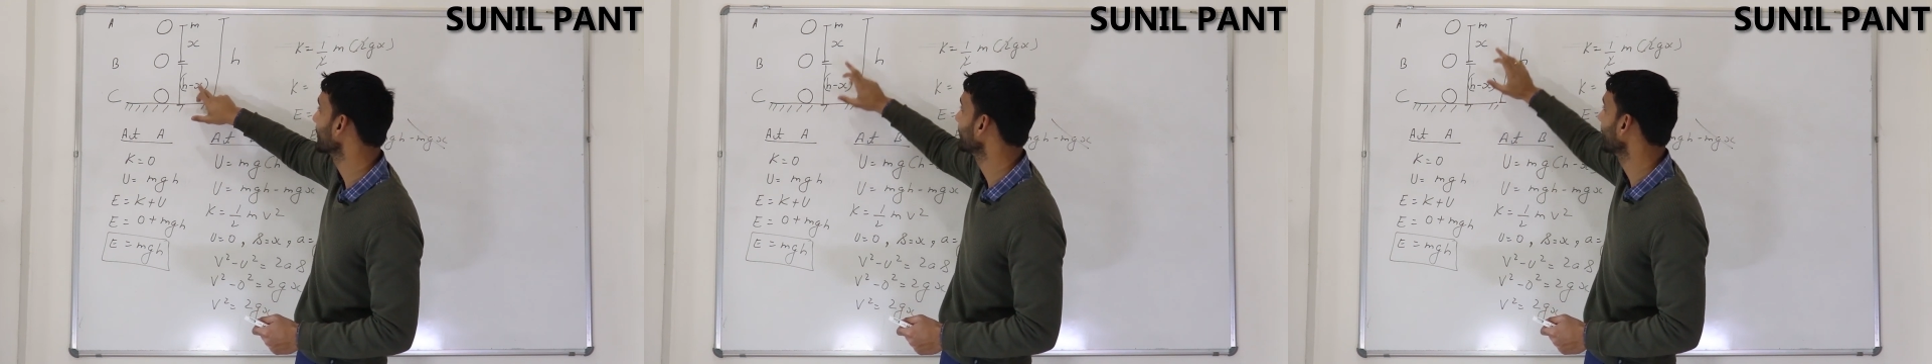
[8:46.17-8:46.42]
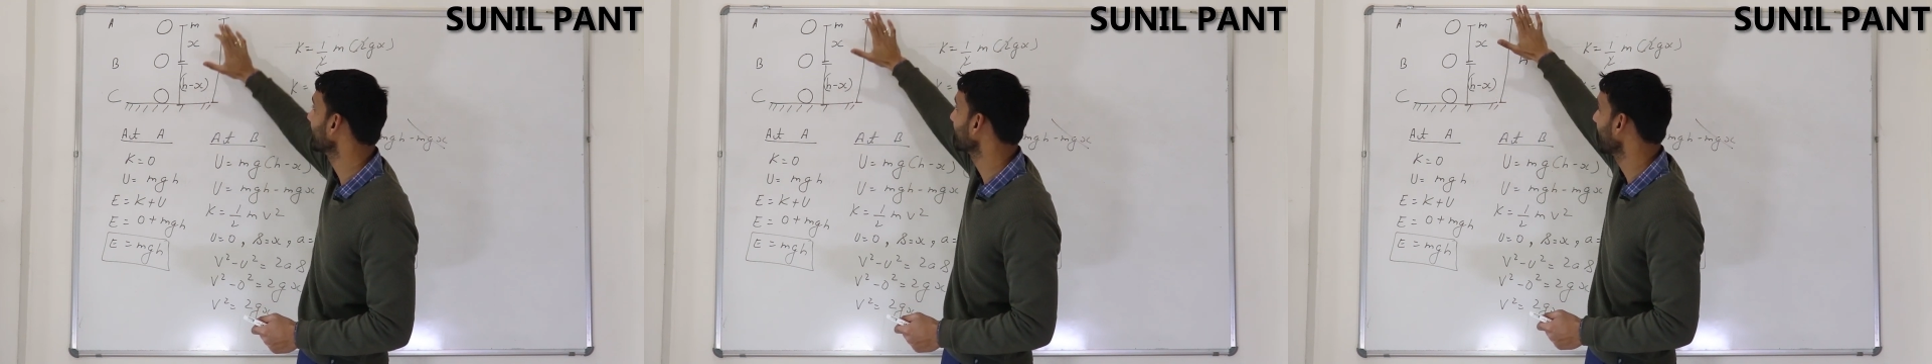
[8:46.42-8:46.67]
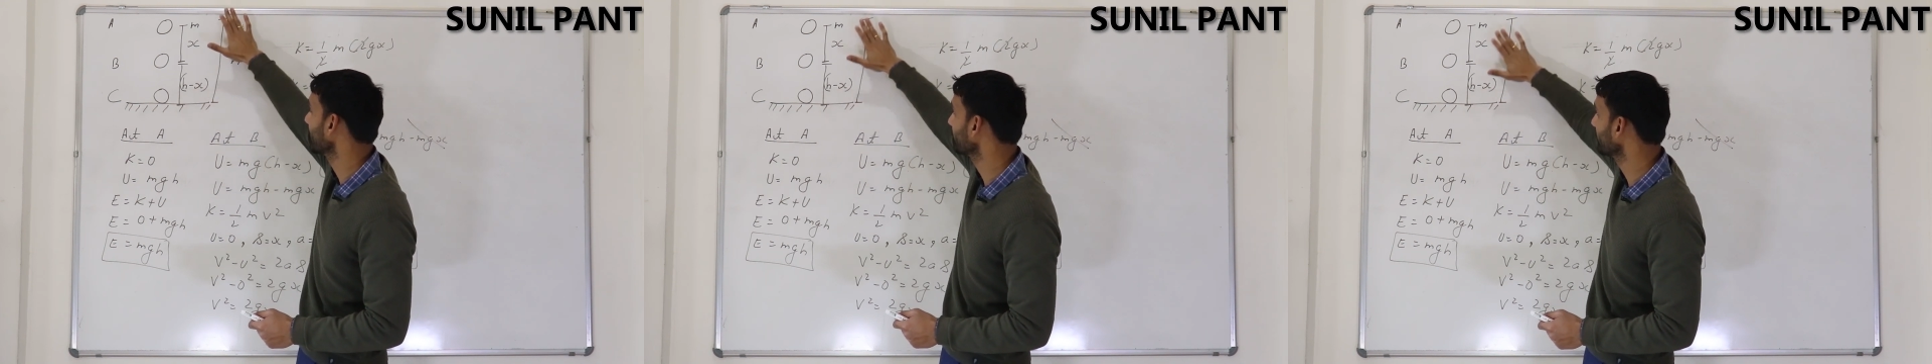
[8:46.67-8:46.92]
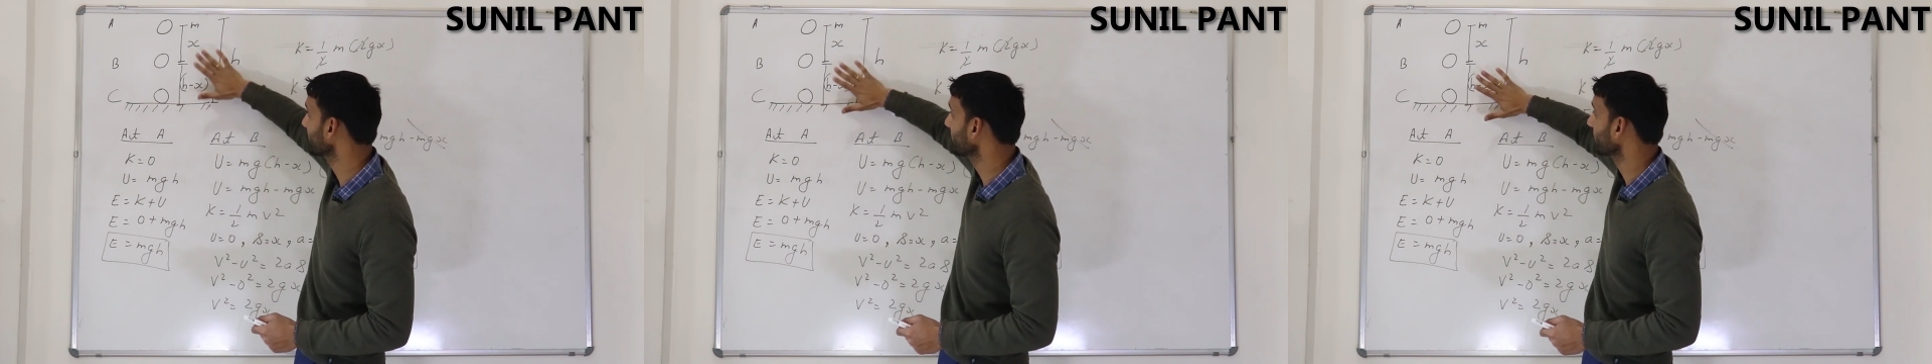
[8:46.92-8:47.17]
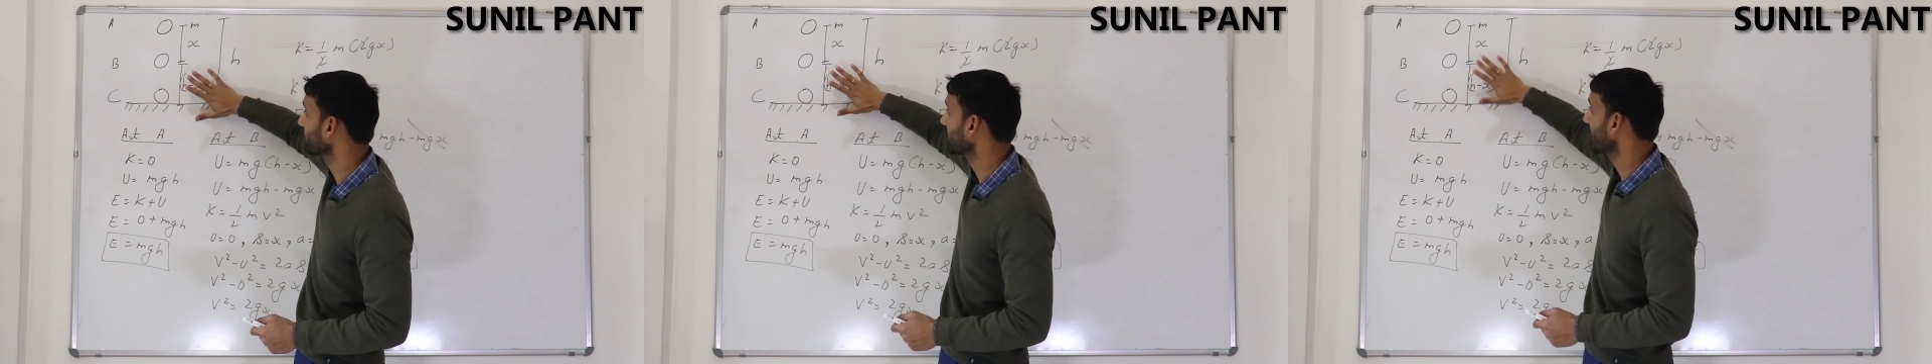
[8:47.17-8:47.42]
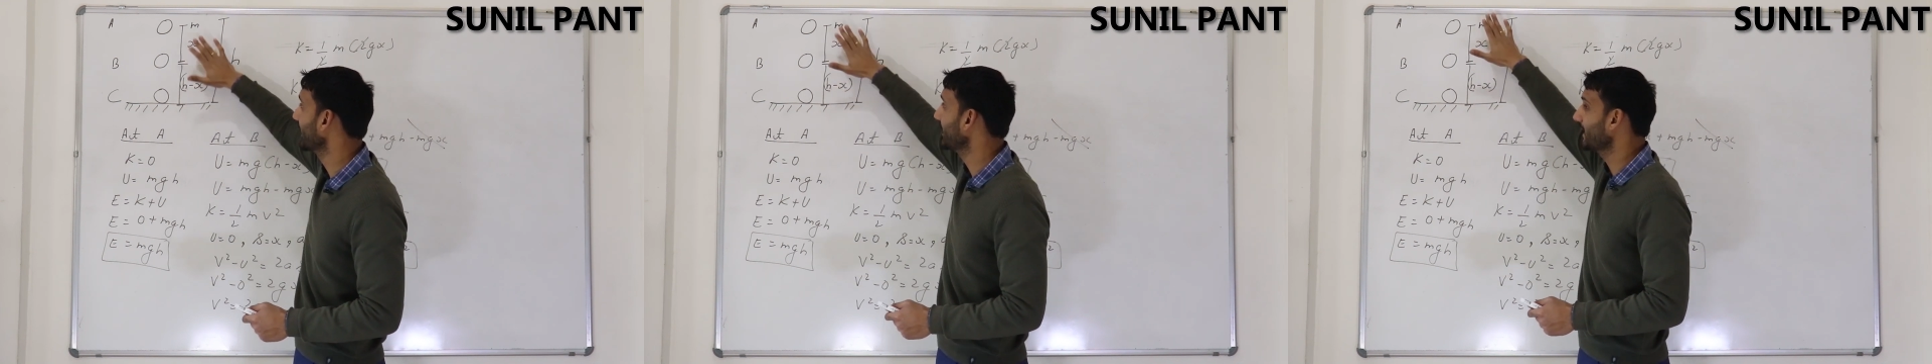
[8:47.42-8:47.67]
that is, h was the
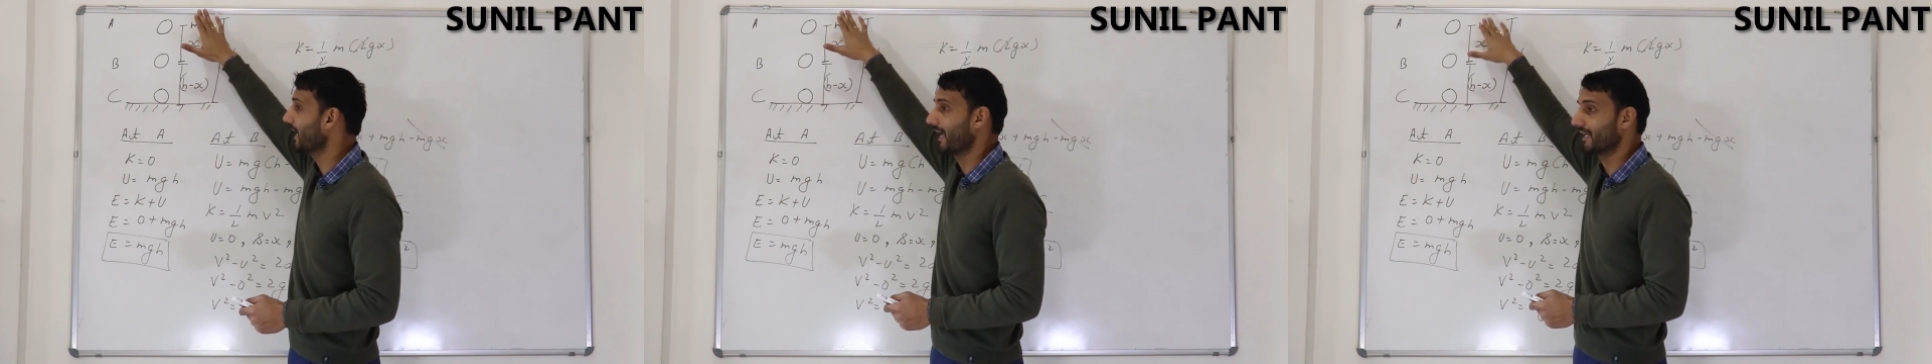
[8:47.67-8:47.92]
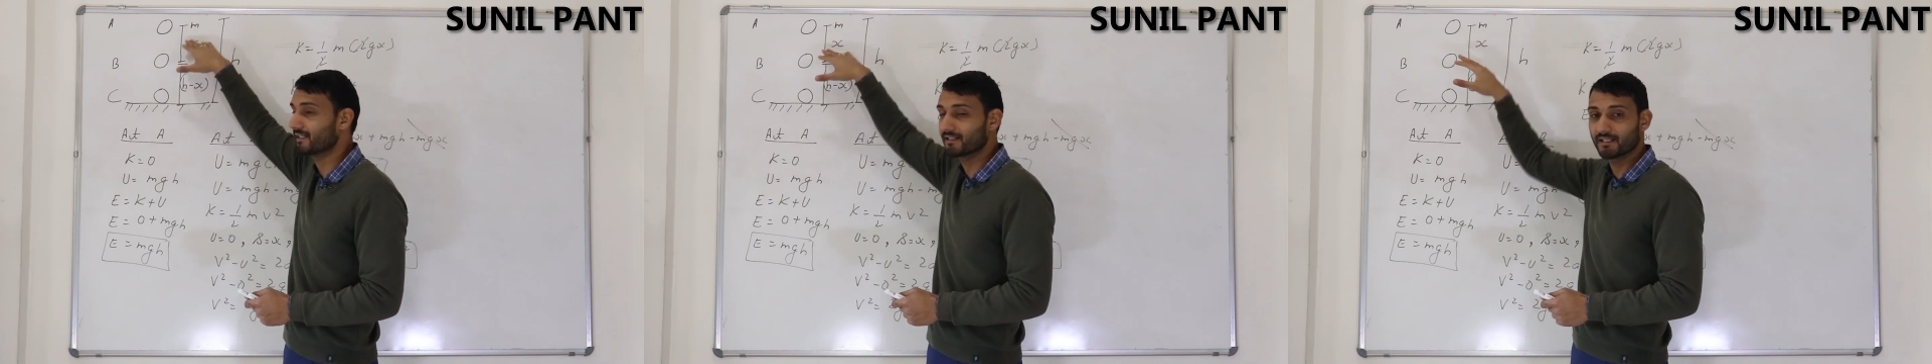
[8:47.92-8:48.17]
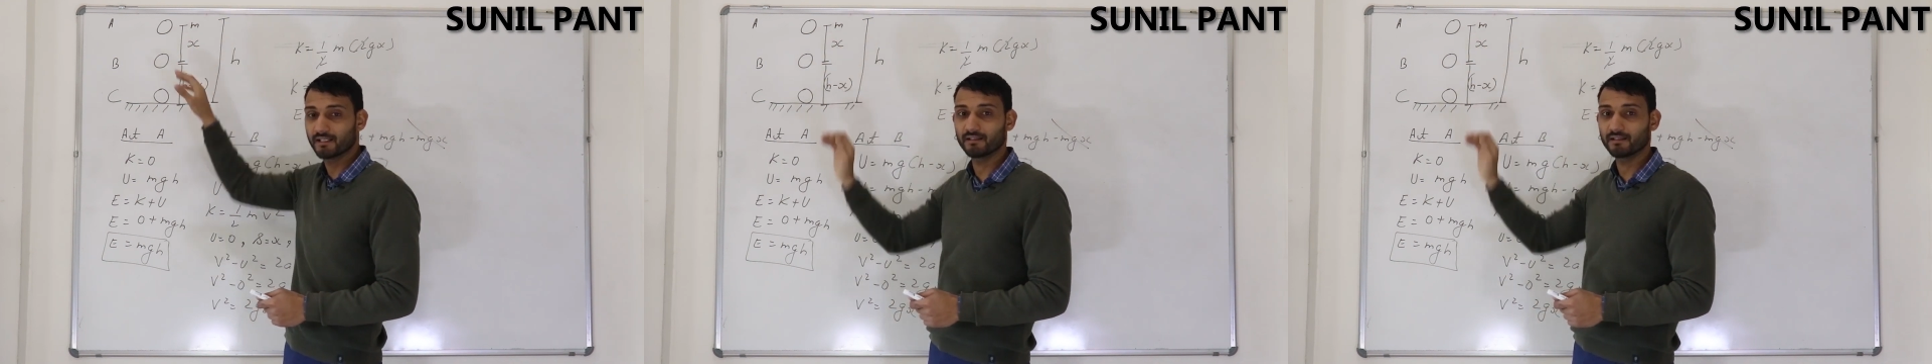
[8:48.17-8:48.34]
total height, x,